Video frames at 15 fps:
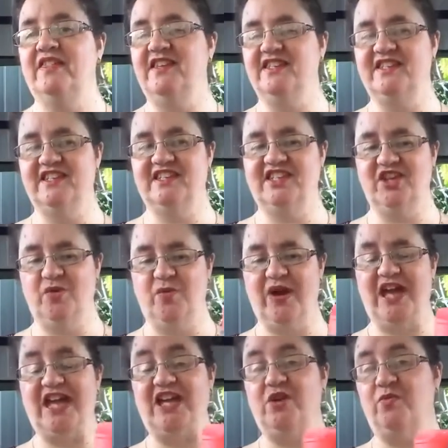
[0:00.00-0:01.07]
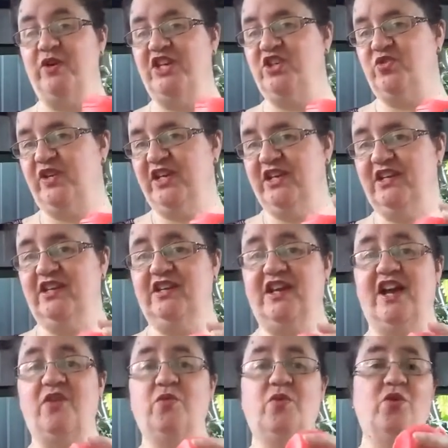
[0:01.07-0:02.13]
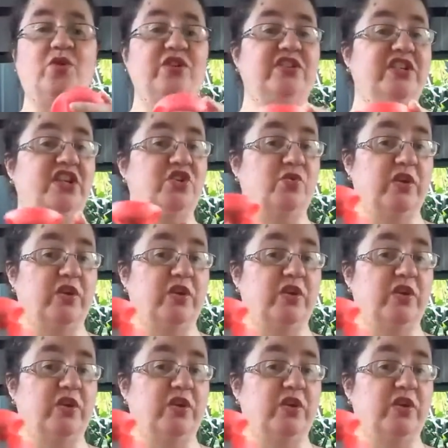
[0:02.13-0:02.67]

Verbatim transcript: This is the way we drink our water,